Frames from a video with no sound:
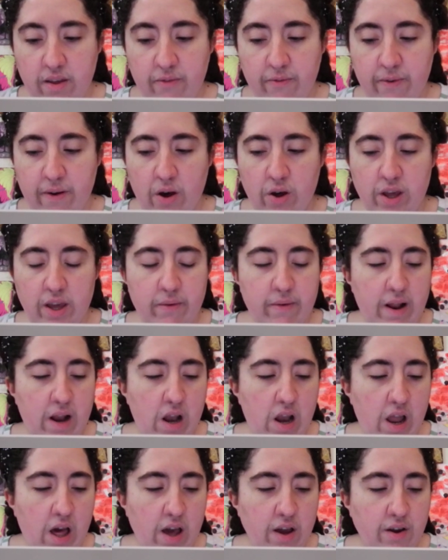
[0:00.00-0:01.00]
felt
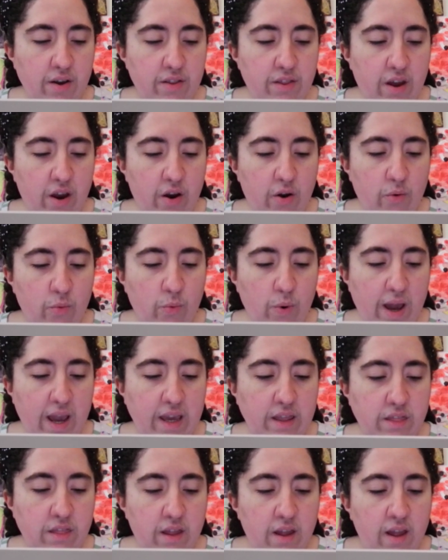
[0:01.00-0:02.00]
even longer than her
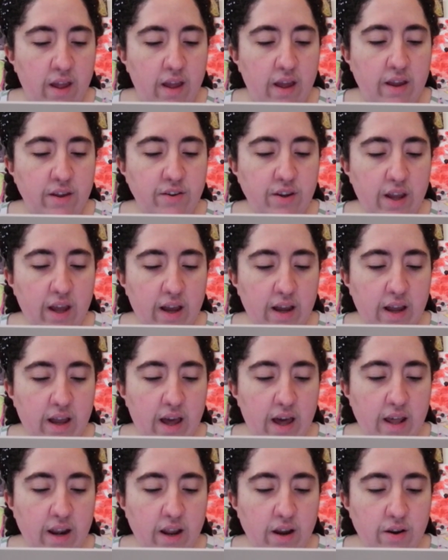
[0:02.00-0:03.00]
waist, and she had
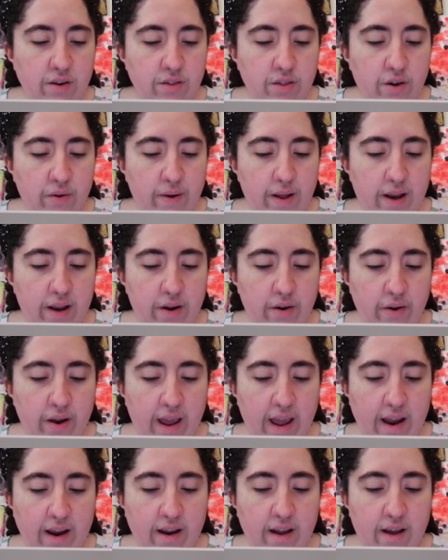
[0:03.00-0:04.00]
gotten herself a little
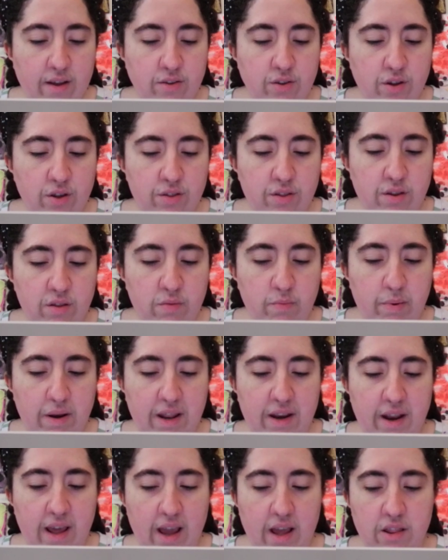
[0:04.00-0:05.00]
haircut just to
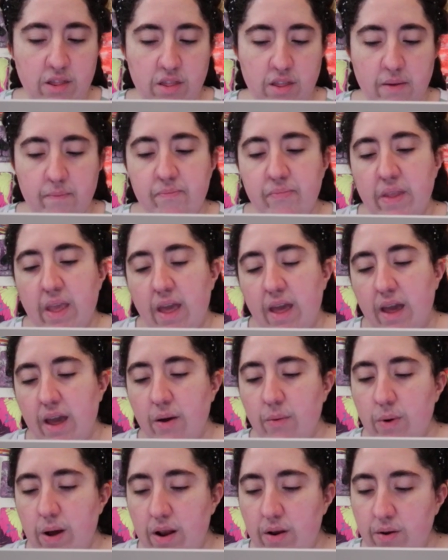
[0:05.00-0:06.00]
split ends.
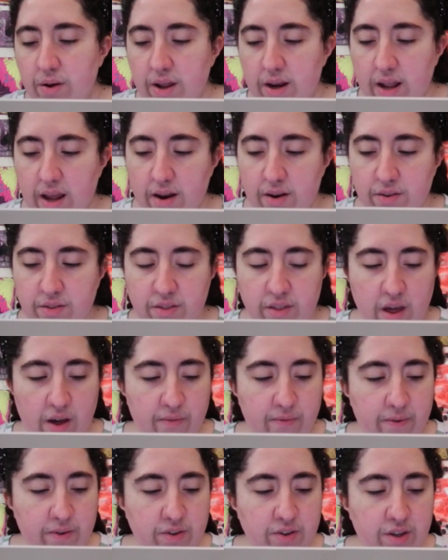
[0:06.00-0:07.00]
And while looking at her
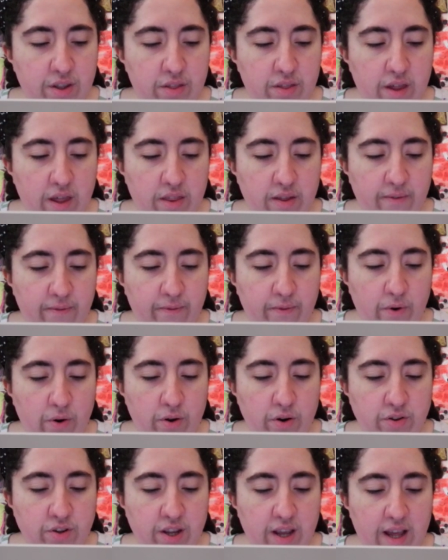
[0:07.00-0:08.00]
cell phone, she saw the
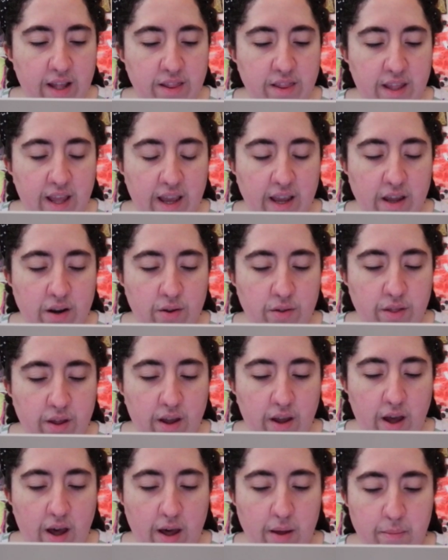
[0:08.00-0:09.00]
photo she had taken of the
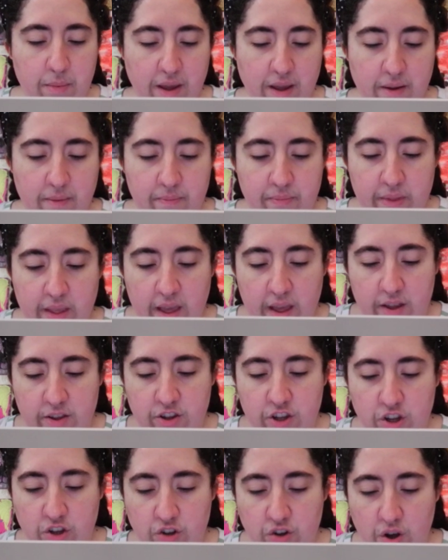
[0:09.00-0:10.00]
comic.
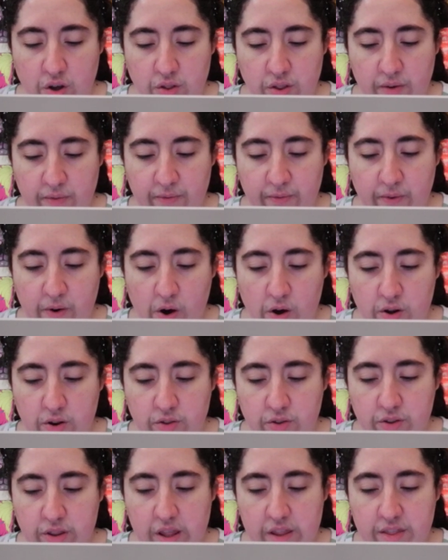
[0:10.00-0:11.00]
She showed the photo
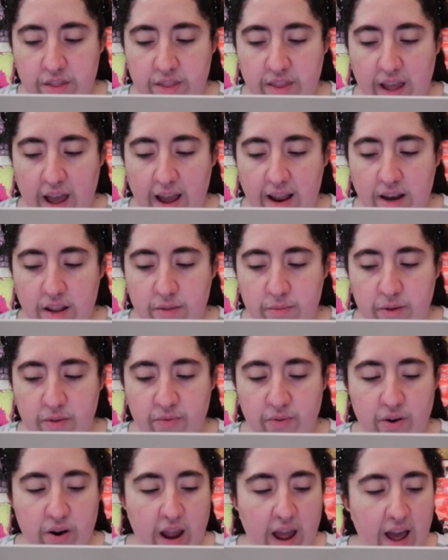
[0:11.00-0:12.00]
to the stylist
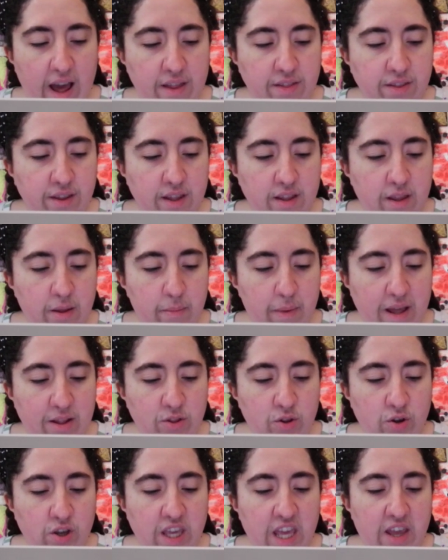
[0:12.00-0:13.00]
before asking the man
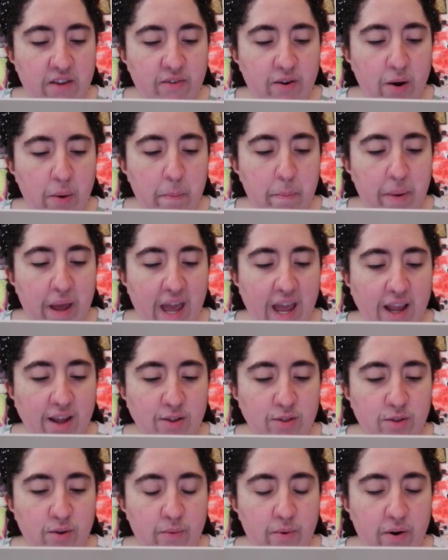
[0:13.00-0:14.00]
to give her
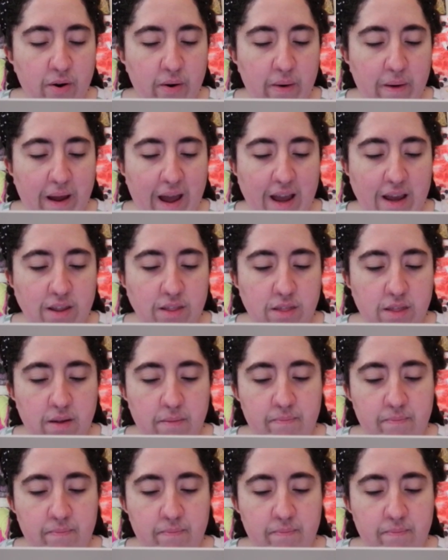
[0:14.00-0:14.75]
bangs over her eyes.